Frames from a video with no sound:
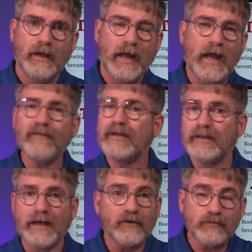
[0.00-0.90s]

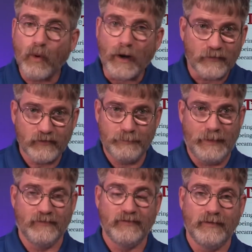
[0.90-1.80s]
Everything is more
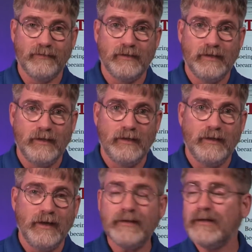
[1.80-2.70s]
expensive.
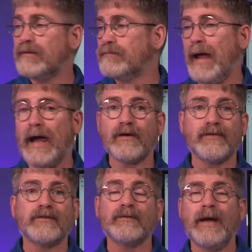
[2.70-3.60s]
It didn't matter
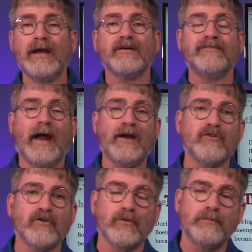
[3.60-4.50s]
that the
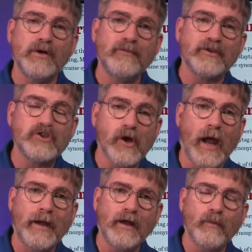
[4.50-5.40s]
manufacturers have moved to
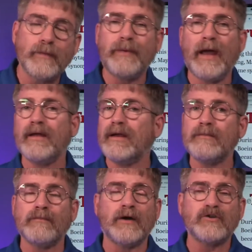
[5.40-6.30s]
China. We pay
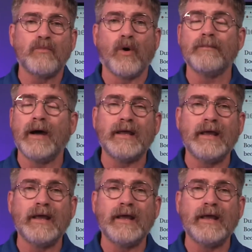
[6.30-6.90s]
much more money